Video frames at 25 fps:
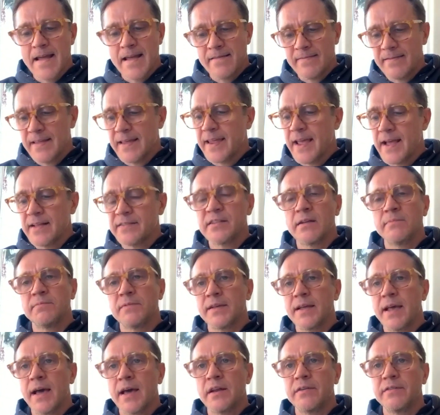they get
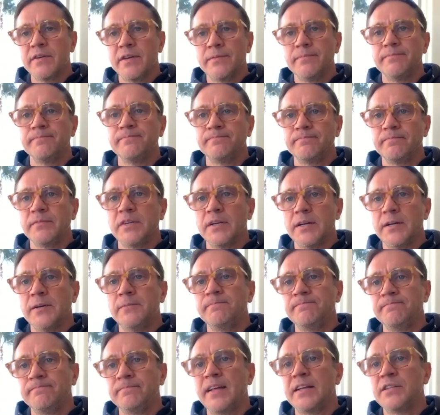something out of it. You know,
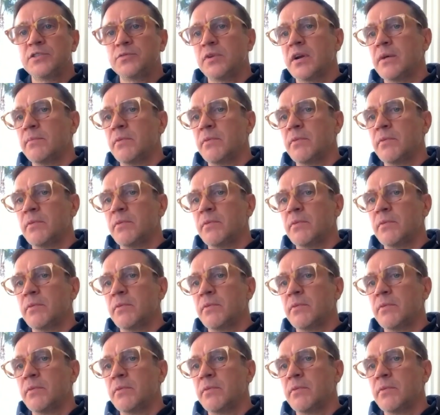that's what I'm